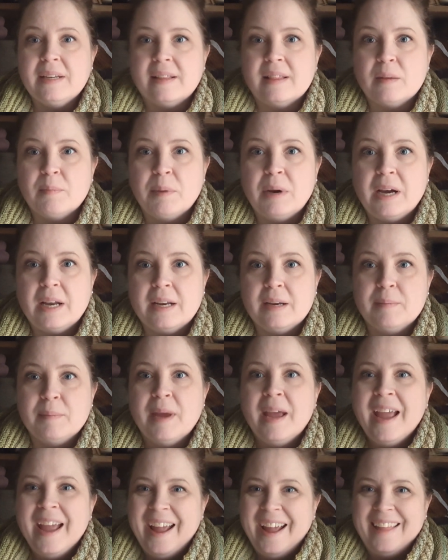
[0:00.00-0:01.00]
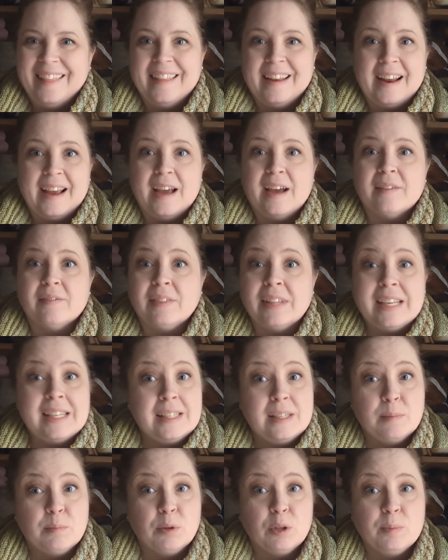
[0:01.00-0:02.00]
at the bottom, and then I have
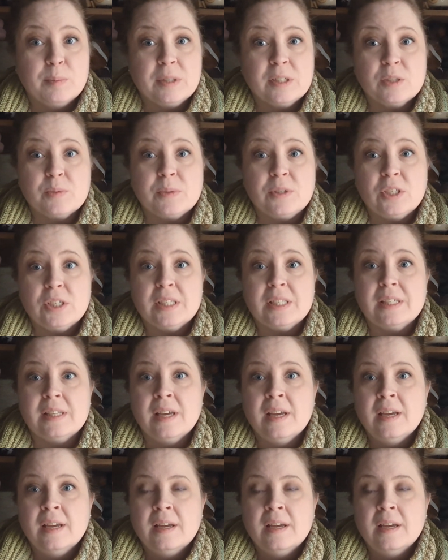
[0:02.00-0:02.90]
lacy bloomers, which is